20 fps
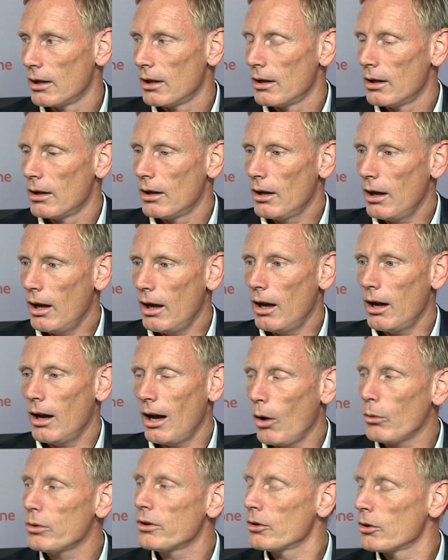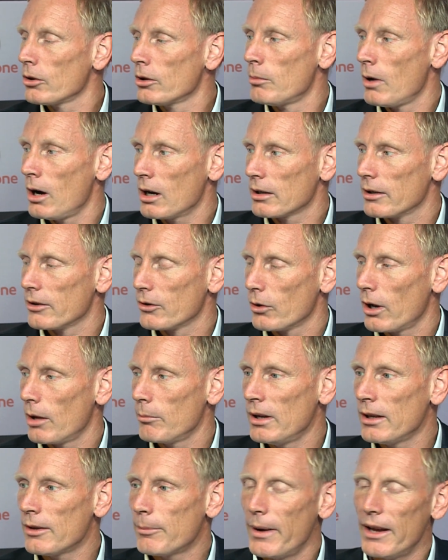uh, out into the market. So that
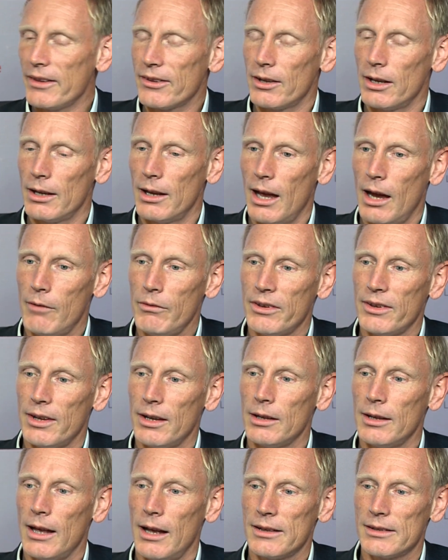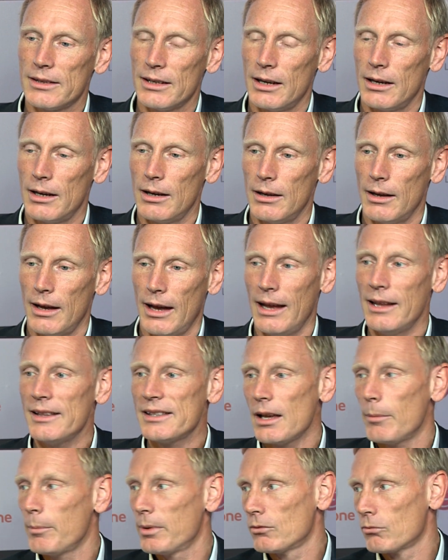means basically everything that uh, ends
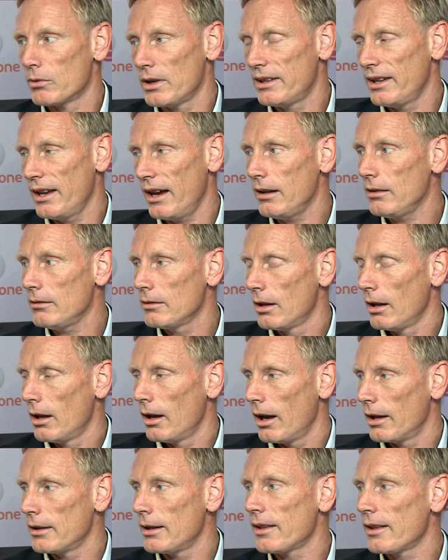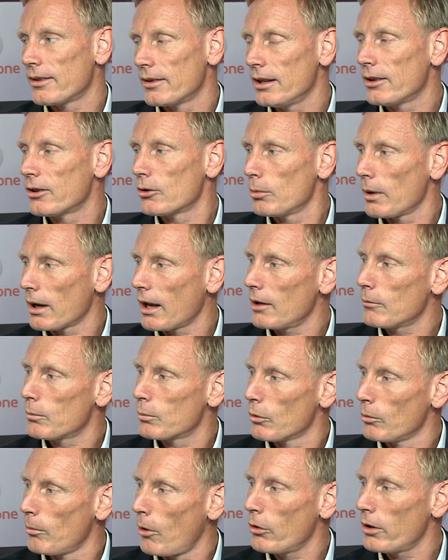up in retail and that needs to get
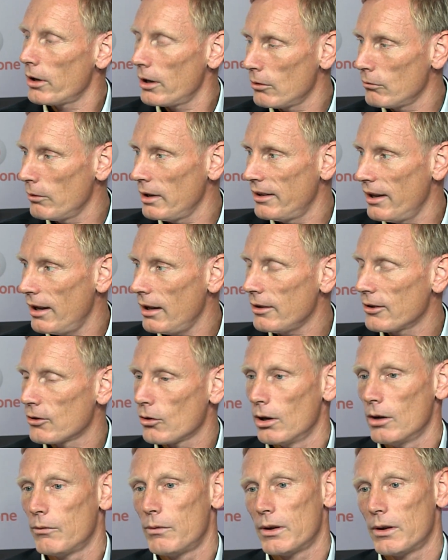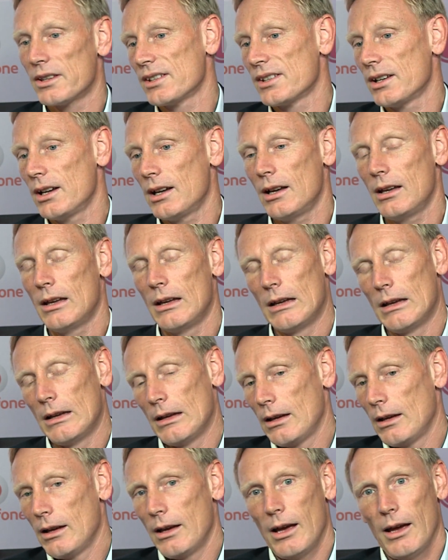promoted in retail. So if it is uh,
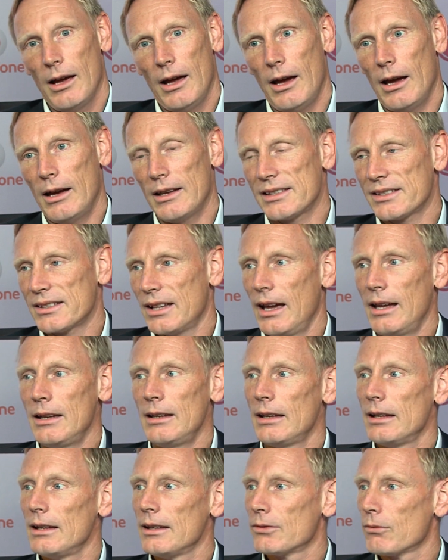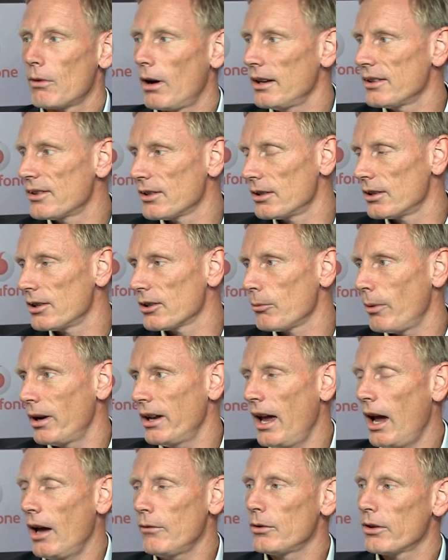uh, standees, risers, what
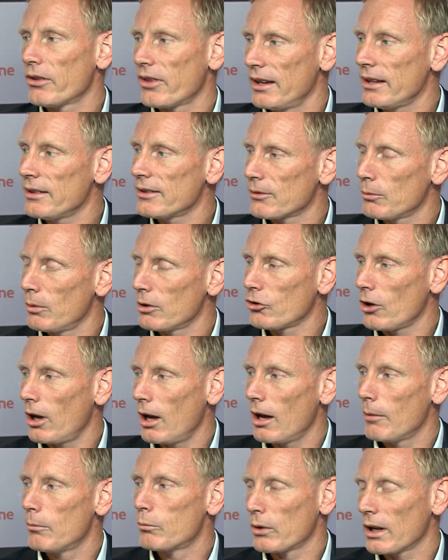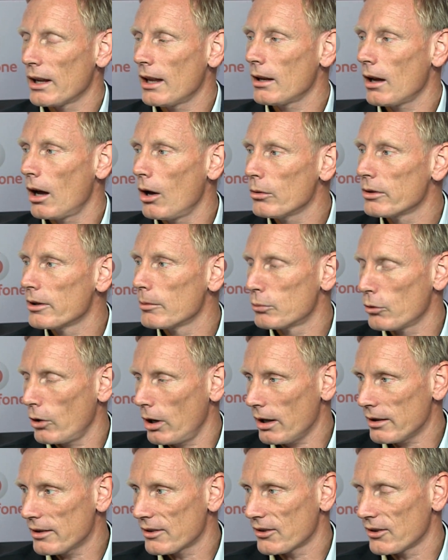have you, things which are bringing out the
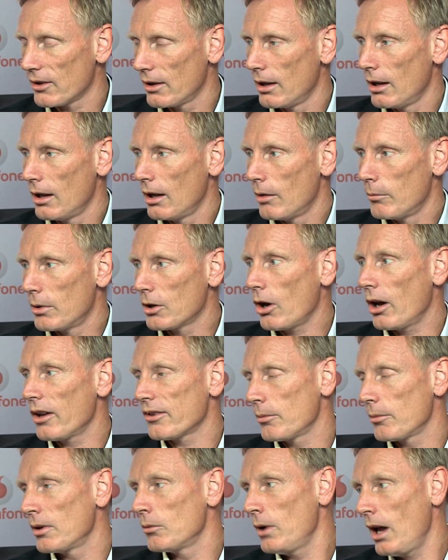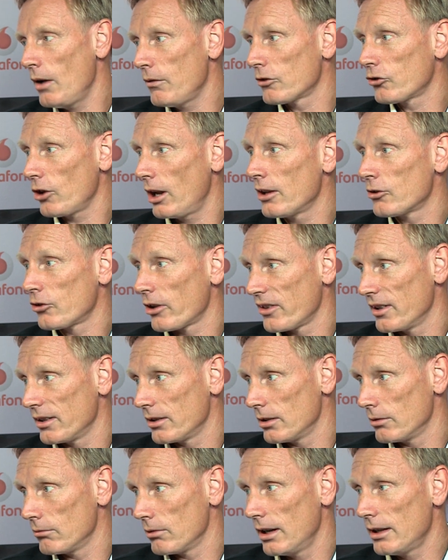products. Because, I mean, we have a challenge as
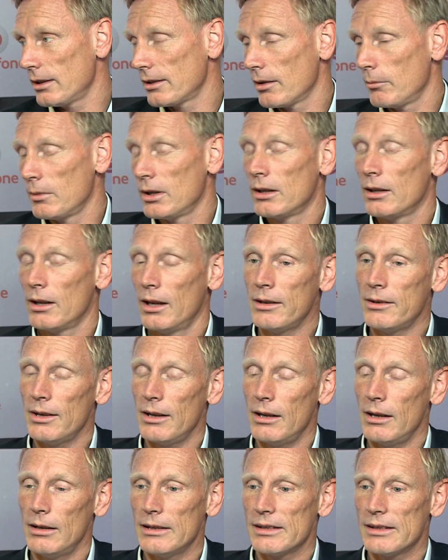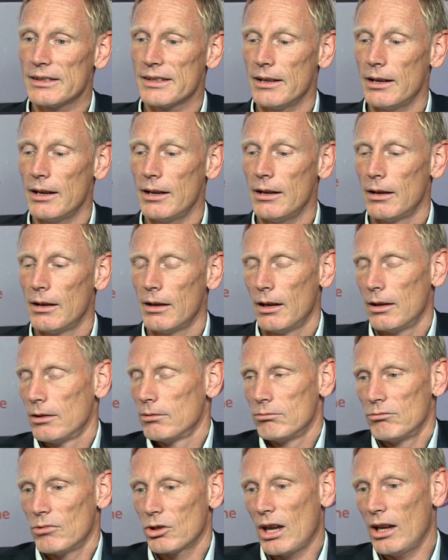Intel, right? I mean, Intel is a uh,
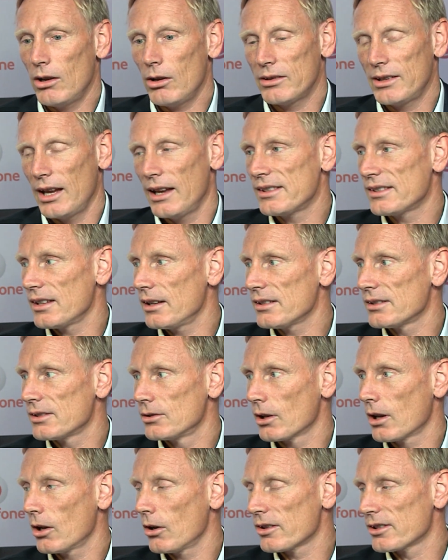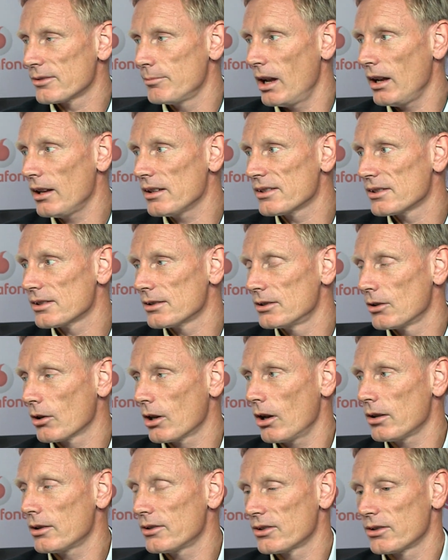we cannot taste us, you cannot smell us, you
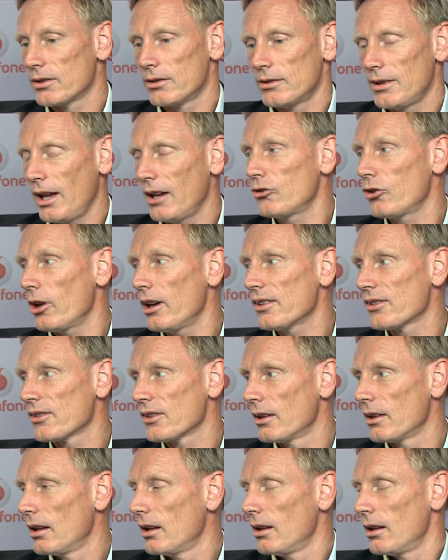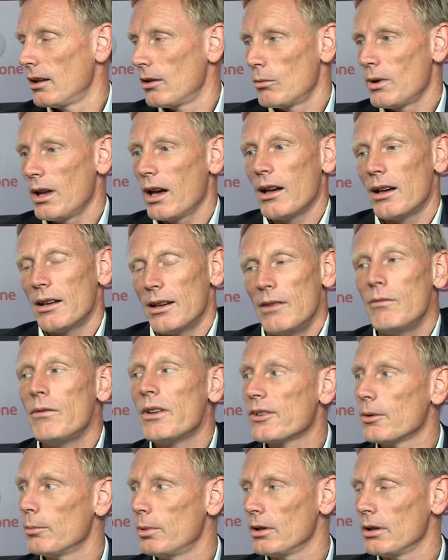cannot touch us. Yeah. We are
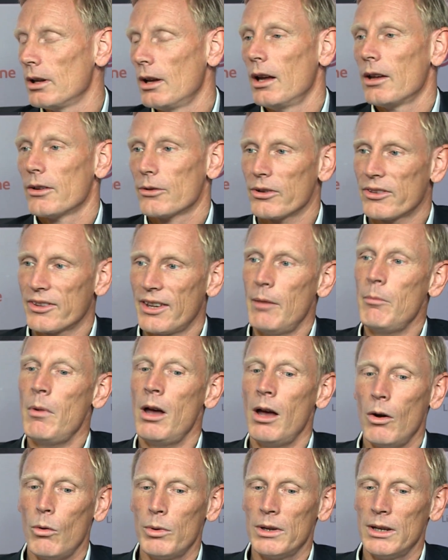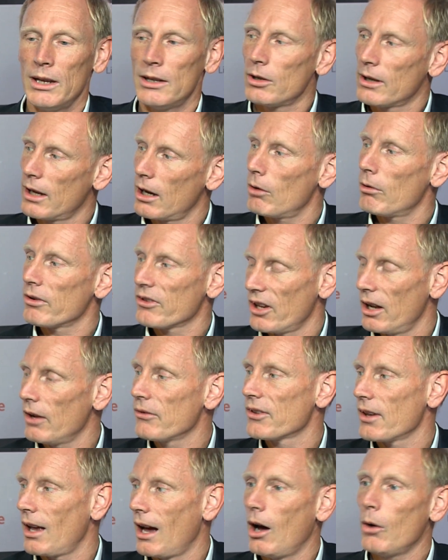invisible. So somehow we need to get ourselves
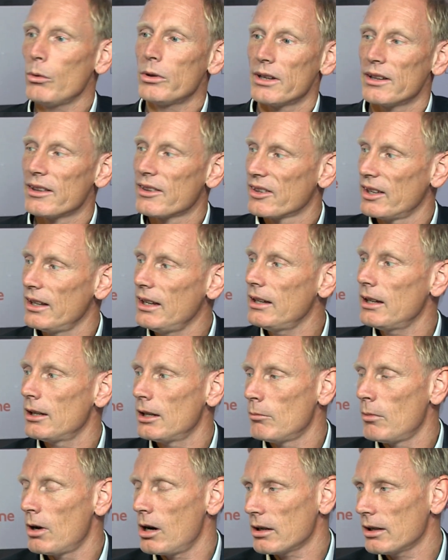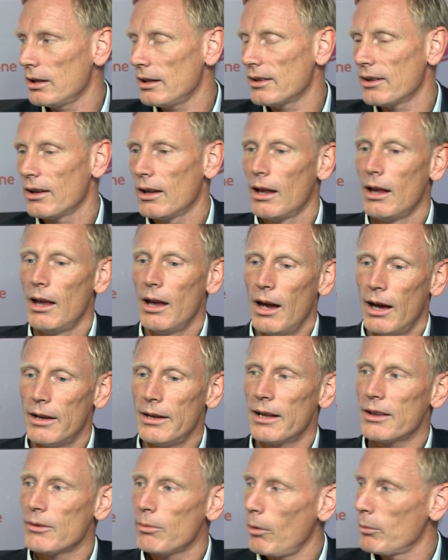out and seen in the market. And
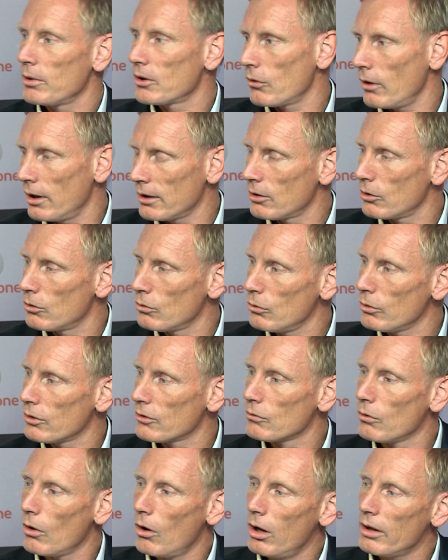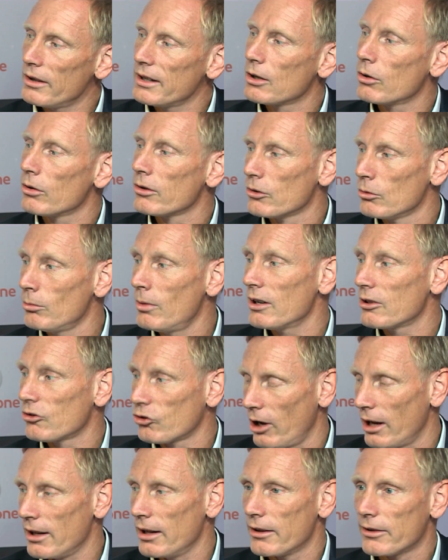that's what we're trying to do through all the consumer
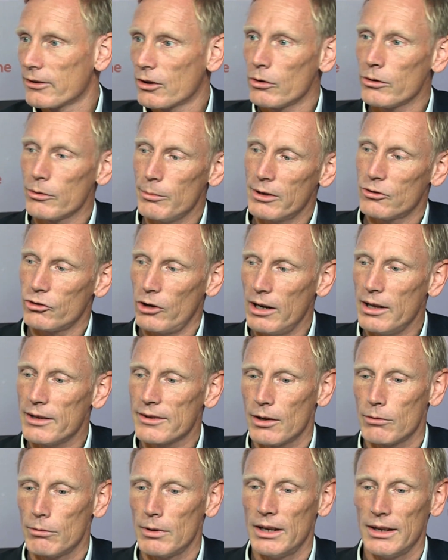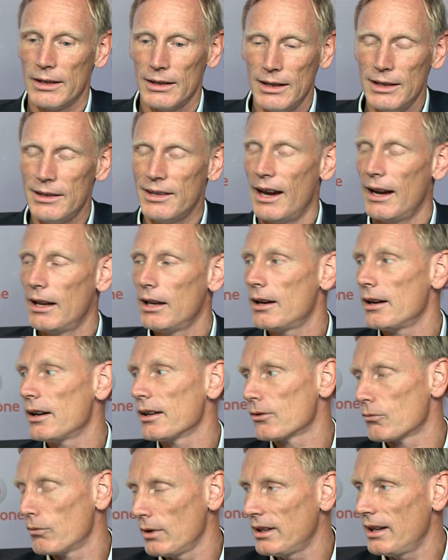channels. Consumer channels are really e-tailers,
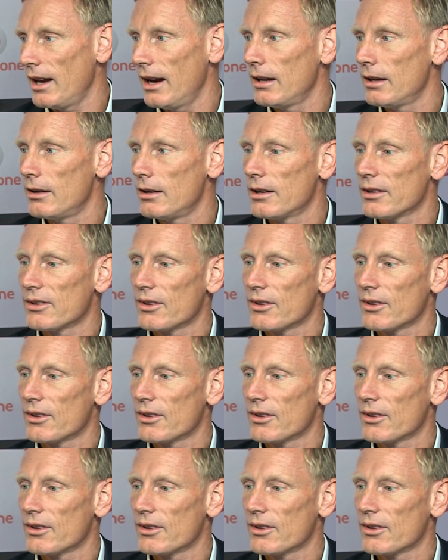retailers.